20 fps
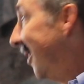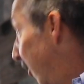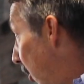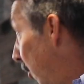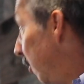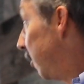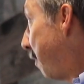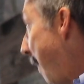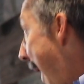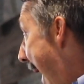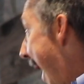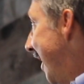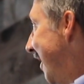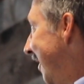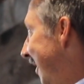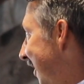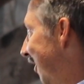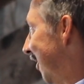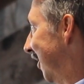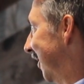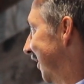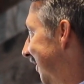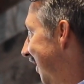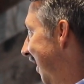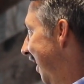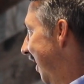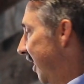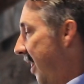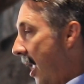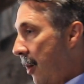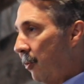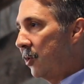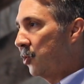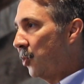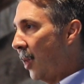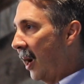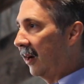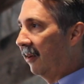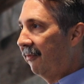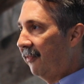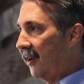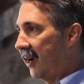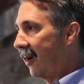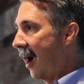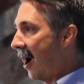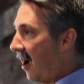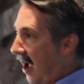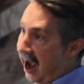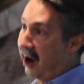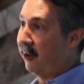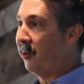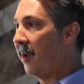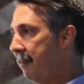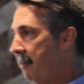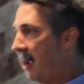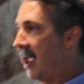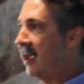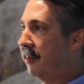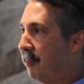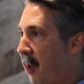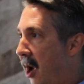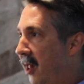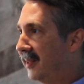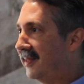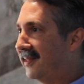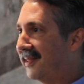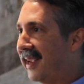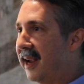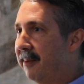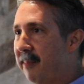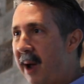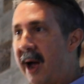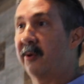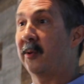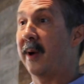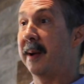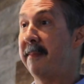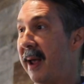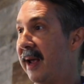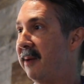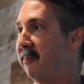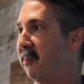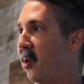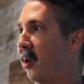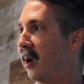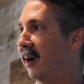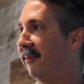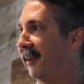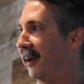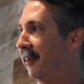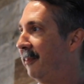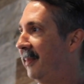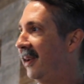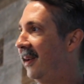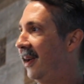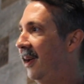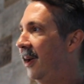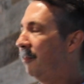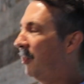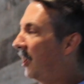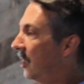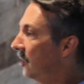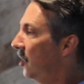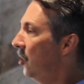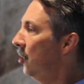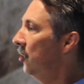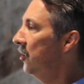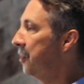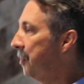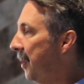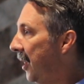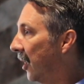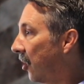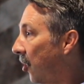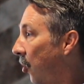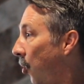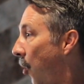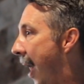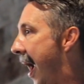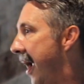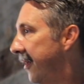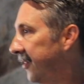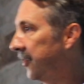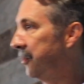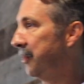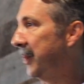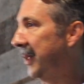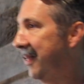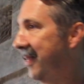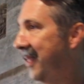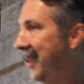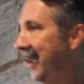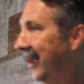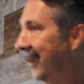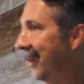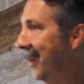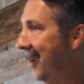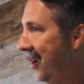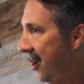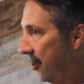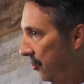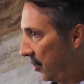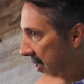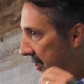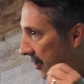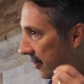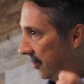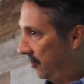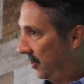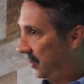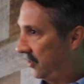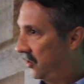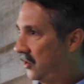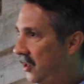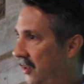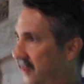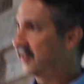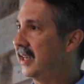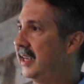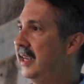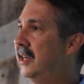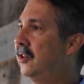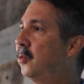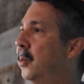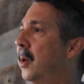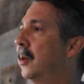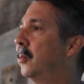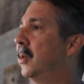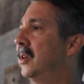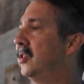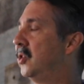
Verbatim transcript: Those pioneers, they were trying to figure out how do I make them all the same? How do I make more of them? Because it used to be a craftsman thing where it was just each one